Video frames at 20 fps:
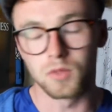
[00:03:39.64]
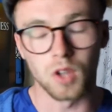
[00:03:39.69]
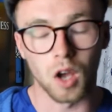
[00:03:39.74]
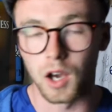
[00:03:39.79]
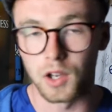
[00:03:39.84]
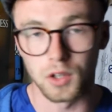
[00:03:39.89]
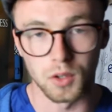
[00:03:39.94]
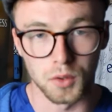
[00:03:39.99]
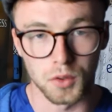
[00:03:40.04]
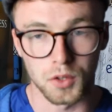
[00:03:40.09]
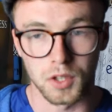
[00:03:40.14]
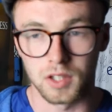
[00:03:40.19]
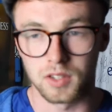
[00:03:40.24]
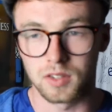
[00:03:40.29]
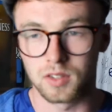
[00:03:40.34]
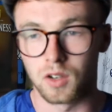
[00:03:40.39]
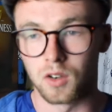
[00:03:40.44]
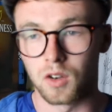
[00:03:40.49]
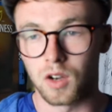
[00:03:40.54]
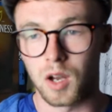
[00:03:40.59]
I don't think
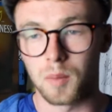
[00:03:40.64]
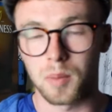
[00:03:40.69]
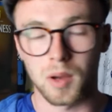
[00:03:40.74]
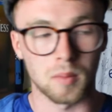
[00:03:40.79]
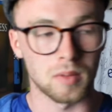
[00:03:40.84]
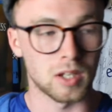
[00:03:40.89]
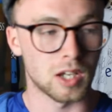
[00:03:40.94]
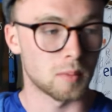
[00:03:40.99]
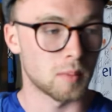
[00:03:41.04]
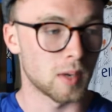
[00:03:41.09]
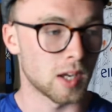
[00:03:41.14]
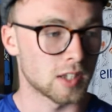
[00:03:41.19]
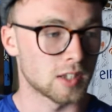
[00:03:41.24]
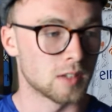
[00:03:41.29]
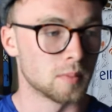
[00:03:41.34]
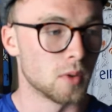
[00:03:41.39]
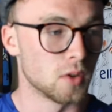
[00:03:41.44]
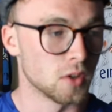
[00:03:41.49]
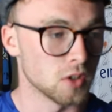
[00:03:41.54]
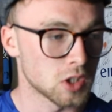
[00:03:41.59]
so. Aubameyang makes
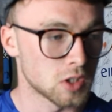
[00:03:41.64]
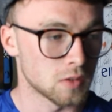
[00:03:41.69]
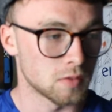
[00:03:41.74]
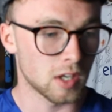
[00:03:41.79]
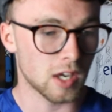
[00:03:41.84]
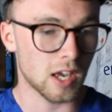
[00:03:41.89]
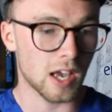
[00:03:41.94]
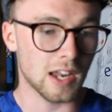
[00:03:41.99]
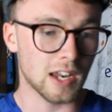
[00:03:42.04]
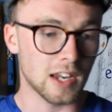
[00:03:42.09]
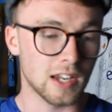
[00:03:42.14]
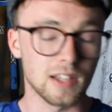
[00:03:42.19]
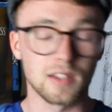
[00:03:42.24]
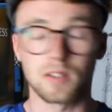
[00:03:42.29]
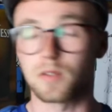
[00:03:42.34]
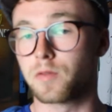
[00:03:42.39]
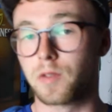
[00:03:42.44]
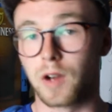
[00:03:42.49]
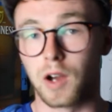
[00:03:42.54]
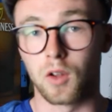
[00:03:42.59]
the most of it, and it is
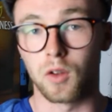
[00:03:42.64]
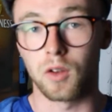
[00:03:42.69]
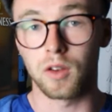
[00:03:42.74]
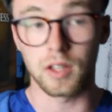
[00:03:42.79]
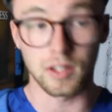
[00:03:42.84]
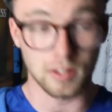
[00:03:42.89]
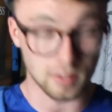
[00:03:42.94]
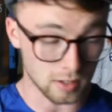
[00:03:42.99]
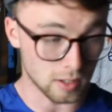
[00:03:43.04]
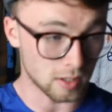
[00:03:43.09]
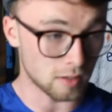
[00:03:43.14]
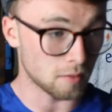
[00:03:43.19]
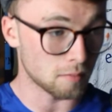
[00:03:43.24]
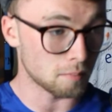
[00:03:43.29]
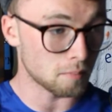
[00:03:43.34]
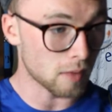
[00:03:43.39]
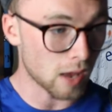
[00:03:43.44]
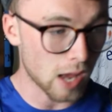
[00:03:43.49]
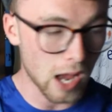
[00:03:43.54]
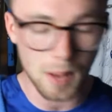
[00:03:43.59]
a foul. It's an
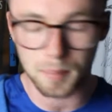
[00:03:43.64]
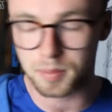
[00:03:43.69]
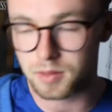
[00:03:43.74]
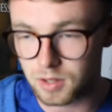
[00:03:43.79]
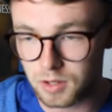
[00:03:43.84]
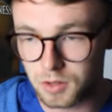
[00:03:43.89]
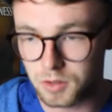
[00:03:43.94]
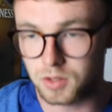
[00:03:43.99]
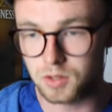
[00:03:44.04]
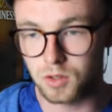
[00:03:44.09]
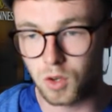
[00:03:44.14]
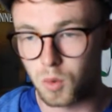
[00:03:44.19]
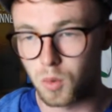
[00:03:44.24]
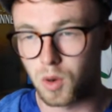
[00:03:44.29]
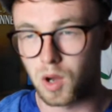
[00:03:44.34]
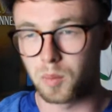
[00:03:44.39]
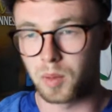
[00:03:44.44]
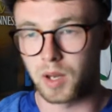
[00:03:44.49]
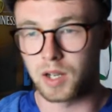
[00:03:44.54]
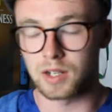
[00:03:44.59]
absolute
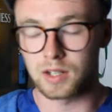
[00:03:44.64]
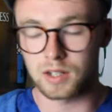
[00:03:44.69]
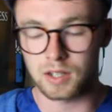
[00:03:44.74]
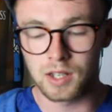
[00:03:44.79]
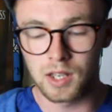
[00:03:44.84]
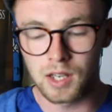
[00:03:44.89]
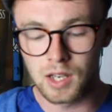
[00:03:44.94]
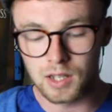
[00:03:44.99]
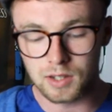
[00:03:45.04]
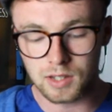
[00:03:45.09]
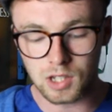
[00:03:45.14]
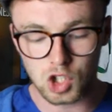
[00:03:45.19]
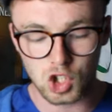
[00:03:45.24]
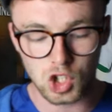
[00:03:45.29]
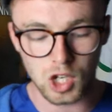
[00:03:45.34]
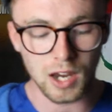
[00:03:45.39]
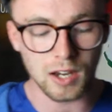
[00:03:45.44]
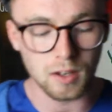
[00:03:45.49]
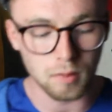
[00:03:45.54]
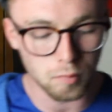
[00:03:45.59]
stonewall penalty. They
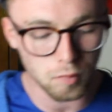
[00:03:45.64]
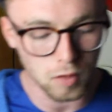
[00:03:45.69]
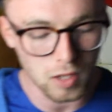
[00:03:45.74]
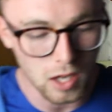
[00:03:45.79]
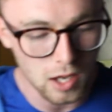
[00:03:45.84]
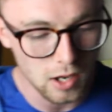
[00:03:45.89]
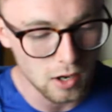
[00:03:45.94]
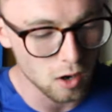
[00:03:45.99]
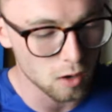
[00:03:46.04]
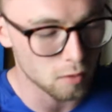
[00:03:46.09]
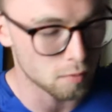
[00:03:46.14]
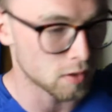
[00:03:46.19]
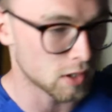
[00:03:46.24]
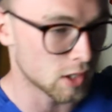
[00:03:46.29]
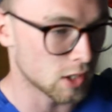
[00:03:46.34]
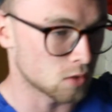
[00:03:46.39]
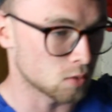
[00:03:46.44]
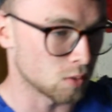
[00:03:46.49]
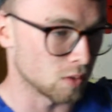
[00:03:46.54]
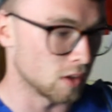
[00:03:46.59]
checked VAR for
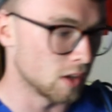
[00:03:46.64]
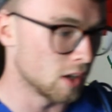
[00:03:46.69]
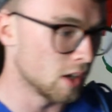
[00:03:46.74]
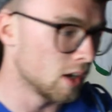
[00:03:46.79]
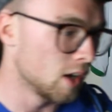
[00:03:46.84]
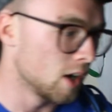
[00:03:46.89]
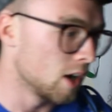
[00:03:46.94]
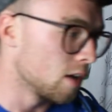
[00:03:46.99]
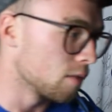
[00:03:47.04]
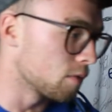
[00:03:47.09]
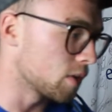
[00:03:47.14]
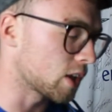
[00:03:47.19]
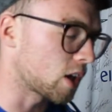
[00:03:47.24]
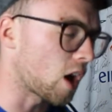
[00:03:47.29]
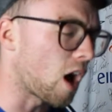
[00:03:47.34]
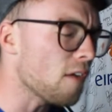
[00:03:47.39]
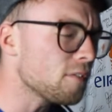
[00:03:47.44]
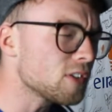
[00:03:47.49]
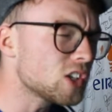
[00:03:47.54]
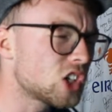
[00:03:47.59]
this one. For the
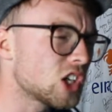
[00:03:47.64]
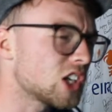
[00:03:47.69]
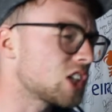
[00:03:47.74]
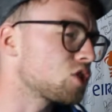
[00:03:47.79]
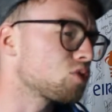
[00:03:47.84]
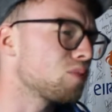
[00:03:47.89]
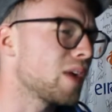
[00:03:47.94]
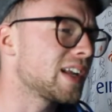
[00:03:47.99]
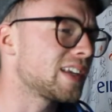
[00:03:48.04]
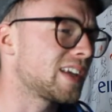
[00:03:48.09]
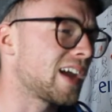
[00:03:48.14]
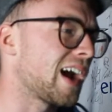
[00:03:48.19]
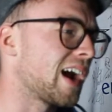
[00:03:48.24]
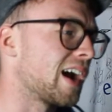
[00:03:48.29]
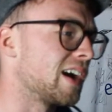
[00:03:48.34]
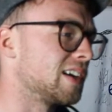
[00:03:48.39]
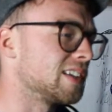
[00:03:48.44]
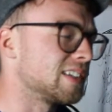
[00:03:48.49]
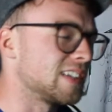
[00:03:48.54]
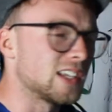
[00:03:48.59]
Kovacic red
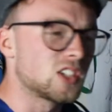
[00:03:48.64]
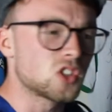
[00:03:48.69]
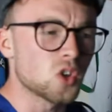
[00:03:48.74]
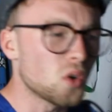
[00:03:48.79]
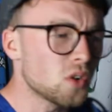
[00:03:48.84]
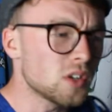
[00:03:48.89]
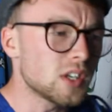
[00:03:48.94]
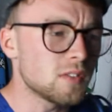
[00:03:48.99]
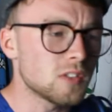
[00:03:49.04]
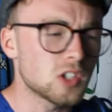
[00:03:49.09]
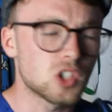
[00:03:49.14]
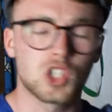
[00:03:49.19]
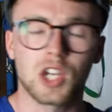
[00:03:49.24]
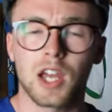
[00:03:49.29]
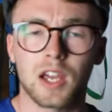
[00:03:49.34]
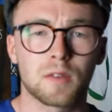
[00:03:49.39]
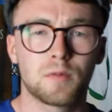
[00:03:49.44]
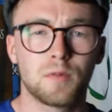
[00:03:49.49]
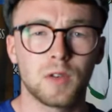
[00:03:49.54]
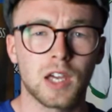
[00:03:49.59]
card, they don't even
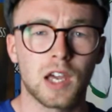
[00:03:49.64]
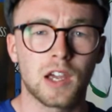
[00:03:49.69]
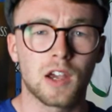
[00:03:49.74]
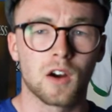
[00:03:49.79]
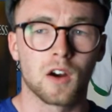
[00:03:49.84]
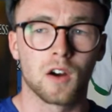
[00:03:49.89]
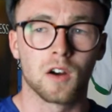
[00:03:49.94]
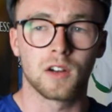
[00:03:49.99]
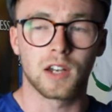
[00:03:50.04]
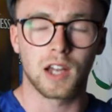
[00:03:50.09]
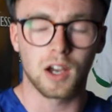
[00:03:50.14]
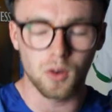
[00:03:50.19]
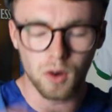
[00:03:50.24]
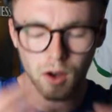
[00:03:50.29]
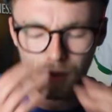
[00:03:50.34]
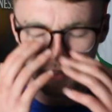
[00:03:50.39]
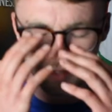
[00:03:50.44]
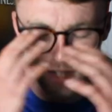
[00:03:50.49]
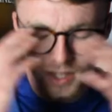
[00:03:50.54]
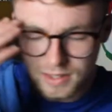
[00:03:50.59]
check VAR. Now,
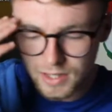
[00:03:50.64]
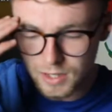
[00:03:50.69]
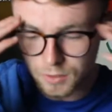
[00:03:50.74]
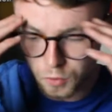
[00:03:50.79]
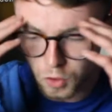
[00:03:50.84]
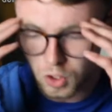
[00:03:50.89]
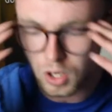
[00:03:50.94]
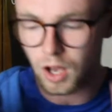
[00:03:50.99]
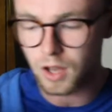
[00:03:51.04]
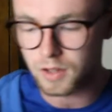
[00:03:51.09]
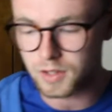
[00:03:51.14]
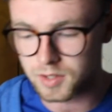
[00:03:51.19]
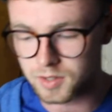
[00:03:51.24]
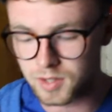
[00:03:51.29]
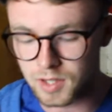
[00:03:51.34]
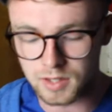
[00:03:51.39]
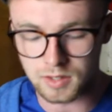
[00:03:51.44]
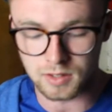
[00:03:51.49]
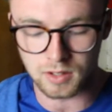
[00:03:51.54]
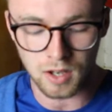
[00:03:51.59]
I've said this for a lot of the
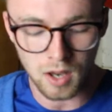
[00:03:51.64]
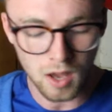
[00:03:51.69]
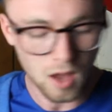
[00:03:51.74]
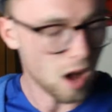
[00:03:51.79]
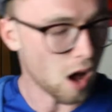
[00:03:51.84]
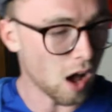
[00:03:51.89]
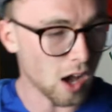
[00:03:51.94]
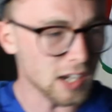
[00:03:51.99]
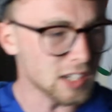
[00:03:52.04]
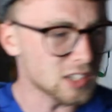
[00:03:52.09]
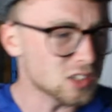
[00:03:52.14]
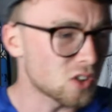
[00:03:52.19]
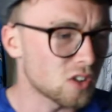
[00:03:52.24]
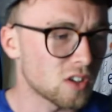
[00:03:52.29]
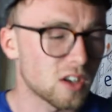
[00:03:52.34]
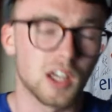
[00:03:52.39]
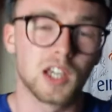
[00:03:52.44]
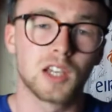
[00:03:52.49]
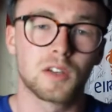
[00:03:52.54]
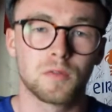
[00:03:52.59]
season. I
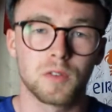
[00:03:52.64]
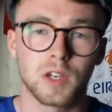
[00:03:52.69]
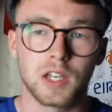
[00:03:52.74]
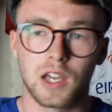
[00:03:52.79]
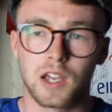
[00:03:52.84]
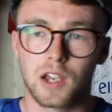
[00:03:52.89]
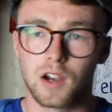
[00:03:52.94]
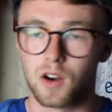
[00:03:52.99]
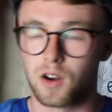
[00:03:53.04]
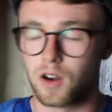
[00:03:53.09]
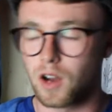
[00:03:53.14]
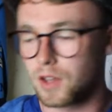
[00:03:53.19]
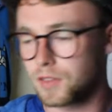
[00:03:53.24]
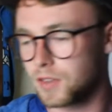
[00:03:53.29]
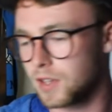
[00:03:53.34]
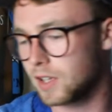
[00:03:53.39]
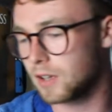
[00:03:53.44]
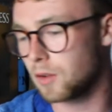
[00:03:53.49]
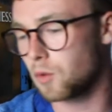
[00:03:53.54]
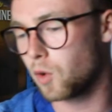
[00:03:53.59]
don't like VAR. I
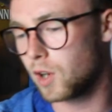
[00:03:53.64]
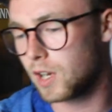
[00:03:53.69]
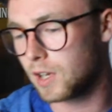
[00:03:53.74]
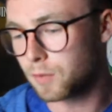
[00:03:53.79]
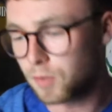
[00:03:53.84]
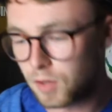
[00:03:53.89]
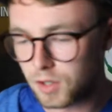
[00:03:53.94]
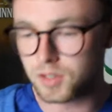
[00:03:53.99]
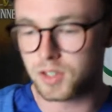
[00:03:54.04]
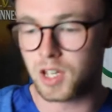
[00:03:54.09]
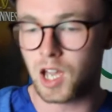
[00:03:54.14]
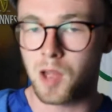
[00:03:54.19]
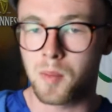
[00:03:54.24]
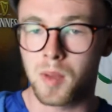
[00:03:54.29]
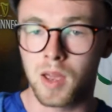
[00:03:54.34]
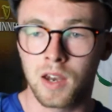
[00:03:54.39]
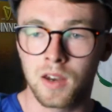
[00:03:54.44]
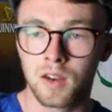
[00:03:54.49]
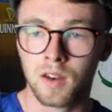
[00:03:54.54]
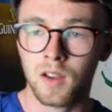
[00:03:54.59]
think when it first came
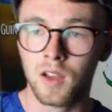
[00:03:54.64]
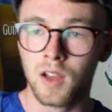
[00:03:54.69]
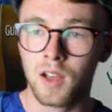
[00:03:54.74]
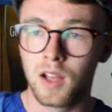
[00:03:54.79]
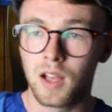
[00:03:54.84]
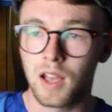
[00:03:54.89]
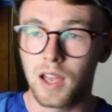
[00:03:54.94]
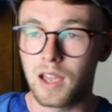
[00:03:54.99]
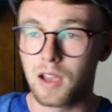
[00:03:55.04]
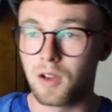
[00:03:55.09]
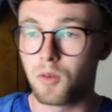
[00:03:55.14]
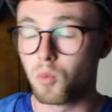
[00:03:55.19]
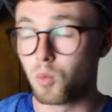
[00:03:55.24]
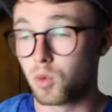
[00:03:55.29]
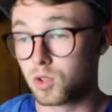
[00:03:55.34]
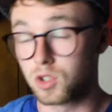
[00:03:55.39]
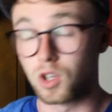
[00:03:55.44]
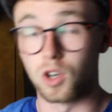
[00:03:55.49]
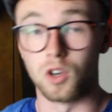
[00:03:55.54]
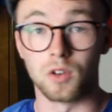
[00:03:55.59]
in, it
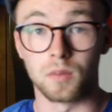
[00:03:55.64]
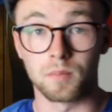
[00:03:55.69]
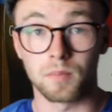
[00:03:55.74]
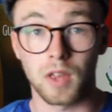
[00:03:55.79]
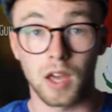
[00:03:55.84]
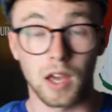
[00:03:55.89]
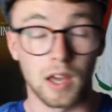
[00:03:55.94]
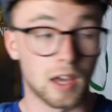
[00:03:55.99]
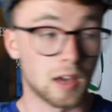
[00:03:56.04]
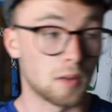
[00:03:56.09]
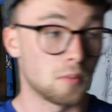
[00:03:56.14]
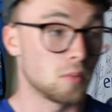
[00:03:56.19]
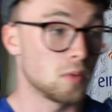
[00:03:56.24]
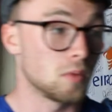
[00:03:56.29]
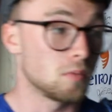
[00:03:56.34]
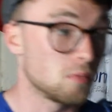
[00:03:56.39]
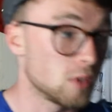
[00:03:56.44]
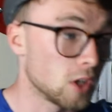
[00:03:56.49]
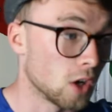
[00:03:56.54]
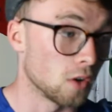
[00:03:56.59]
was good.
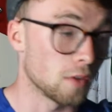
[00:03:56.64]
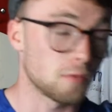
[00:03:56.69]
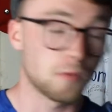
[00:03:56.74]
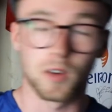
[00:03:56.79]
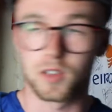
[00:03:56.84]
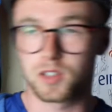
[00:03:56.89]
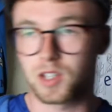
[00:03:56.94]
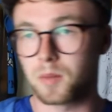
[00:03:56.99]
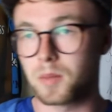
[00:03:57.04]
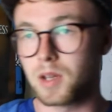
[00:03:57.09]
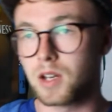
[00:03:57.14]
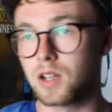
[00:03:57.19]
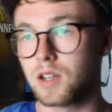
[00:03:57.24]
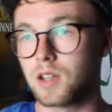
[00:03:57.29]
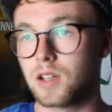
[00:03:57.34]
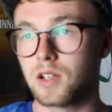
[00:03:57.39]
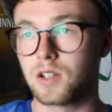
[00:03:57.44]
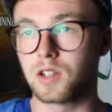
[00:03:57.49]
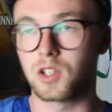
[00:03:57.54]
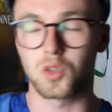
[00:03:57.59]
It first came in
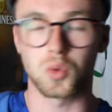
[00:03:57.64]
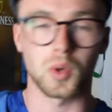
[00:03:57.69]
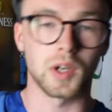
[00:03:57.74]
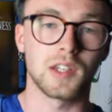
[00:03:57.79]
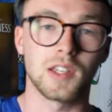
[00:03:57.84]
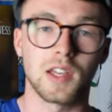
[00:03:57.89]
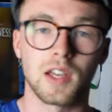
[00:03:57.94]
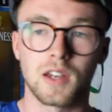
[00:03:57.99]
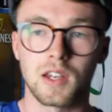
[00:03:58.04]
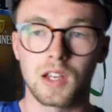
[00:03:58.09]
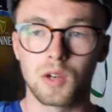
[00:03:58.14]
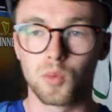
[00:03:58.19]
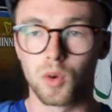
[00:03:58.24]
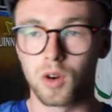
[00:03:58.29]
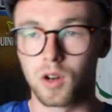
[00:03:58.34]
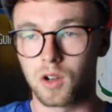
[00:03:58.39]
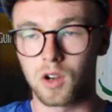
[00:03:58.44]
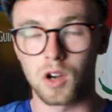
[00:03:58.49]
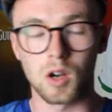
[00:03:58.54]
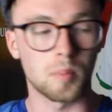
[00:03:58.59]
the 2018
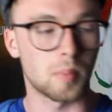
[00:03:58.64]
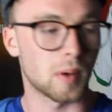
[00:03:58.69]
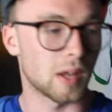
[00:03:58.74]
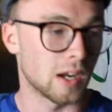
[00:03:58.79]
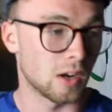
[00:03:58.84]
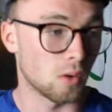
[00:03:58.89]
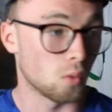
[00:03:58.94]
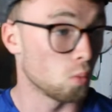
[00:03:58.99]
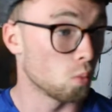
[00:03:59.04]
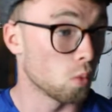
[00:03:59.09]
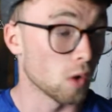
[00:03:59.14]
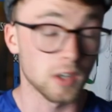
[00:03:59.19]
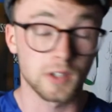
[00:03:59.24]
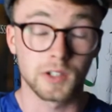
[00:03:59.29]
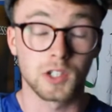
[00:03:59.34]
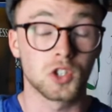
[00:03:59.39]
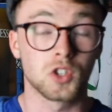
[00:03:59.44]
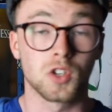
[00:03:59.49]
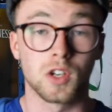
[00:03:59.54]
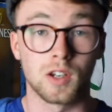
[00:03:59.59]
World Cup, and it
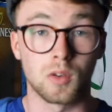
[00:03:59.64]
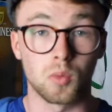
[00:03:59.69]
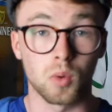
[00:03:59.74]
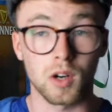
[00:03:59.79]
worked a treat.